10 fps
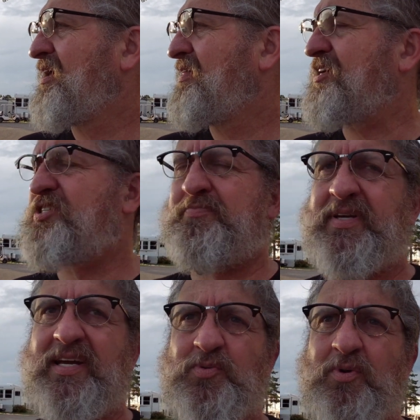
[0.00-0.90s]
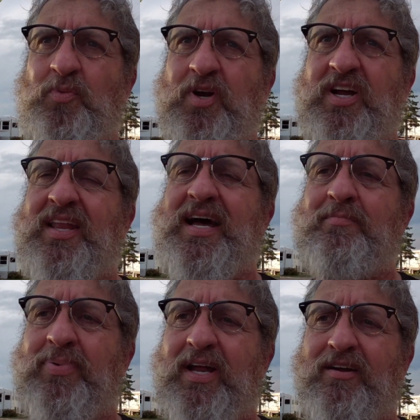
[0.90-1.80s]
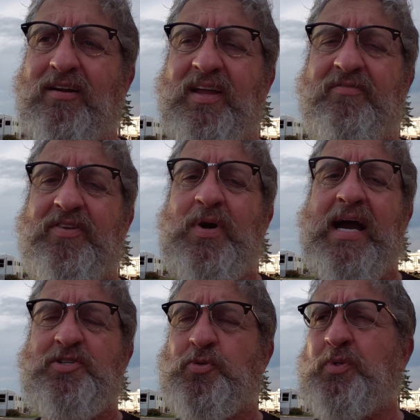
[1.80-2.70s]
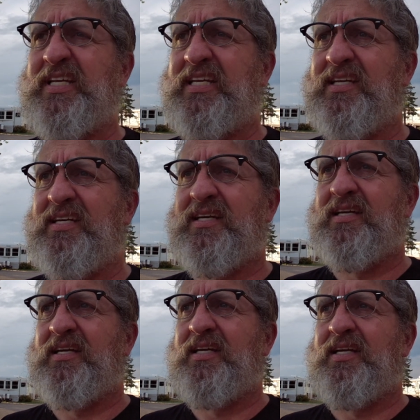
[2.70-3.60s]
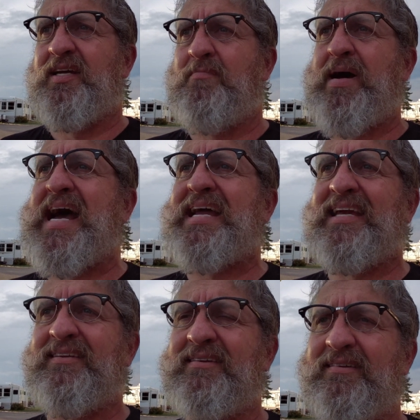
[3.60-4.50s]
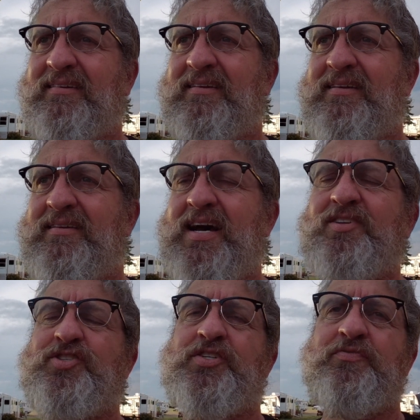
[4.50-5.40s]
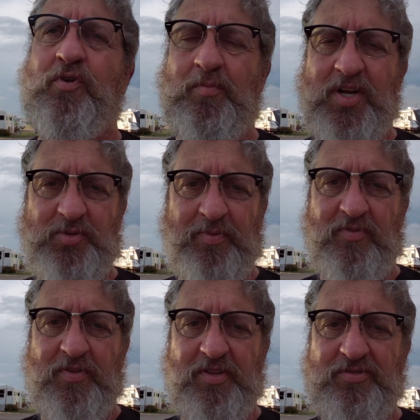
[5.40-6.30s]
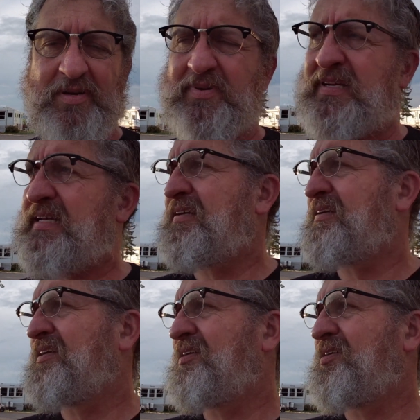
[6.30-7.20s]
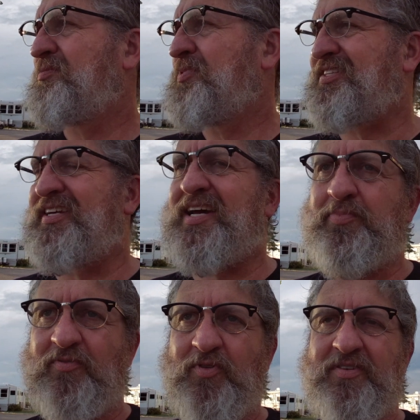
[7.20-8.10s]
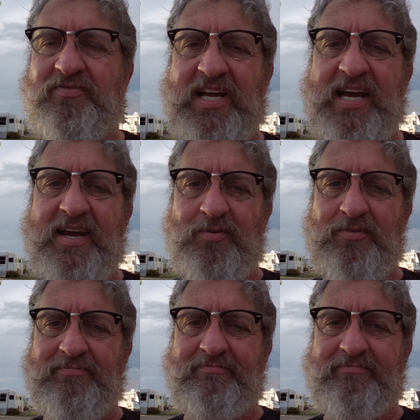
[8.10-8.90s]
That GPS will work a lot better if you actually pack it, not just 4 months before the trip, but the night before you fly out.